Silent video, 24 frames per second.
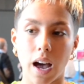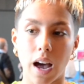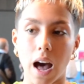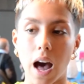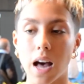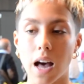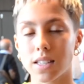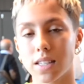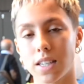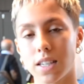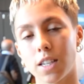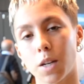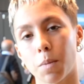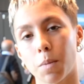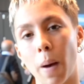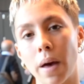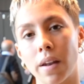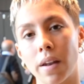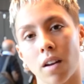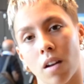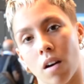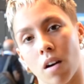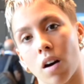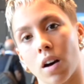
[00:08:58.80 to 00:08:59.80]
as an
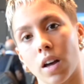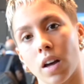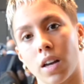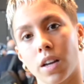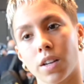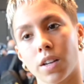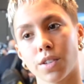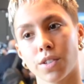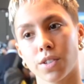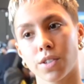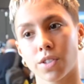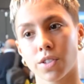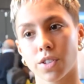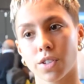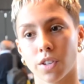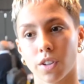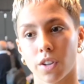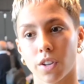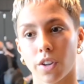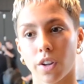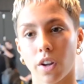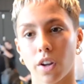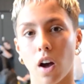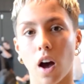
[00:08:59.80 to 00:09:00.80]
independent artist,
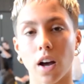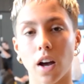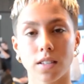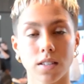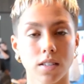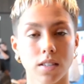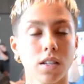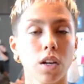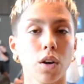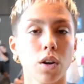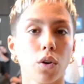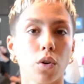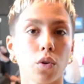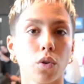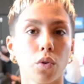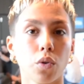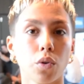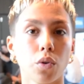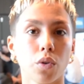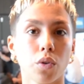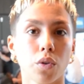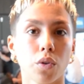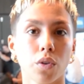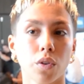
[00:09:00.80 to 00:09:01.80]
I
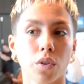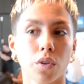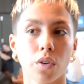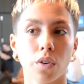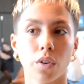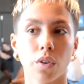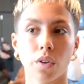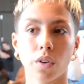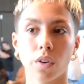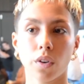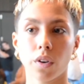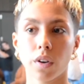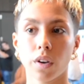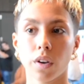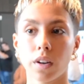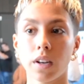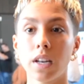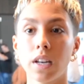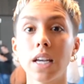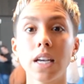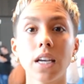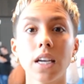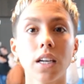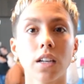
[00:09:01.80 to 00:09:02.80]
still
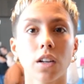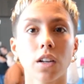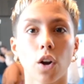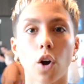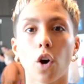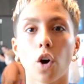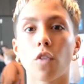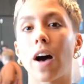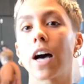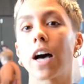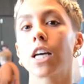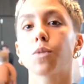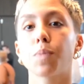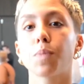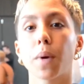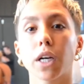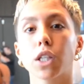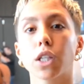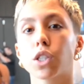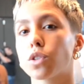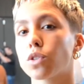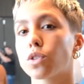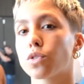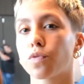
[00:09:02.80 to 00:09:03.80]
need a lot of
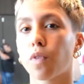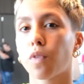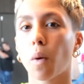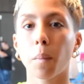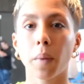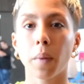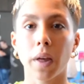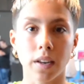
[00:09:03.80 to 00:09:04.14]
aspects from the